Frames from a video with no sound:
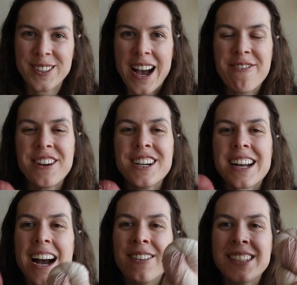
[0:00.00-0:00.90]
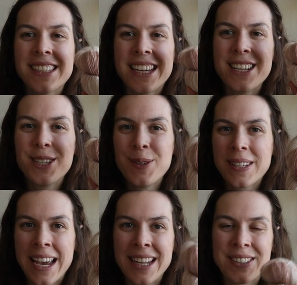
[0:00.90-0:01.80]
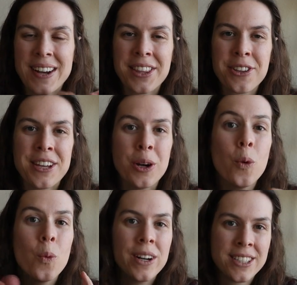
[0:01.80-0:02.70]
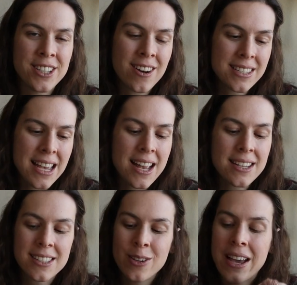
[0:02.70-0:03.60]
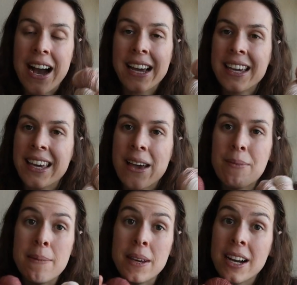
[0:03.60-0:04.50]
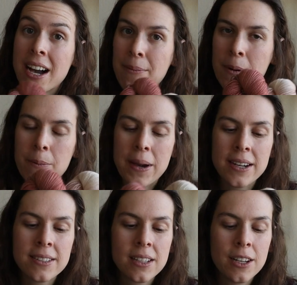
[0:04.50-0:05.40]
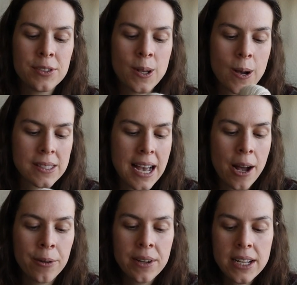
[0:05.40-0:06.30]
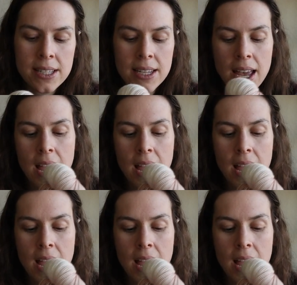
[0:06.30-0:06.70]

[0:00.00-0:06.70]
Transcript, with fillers: So I figured I would just get two skeins rather than one sock set so that I could get maybe a couple pairs of socks out of it.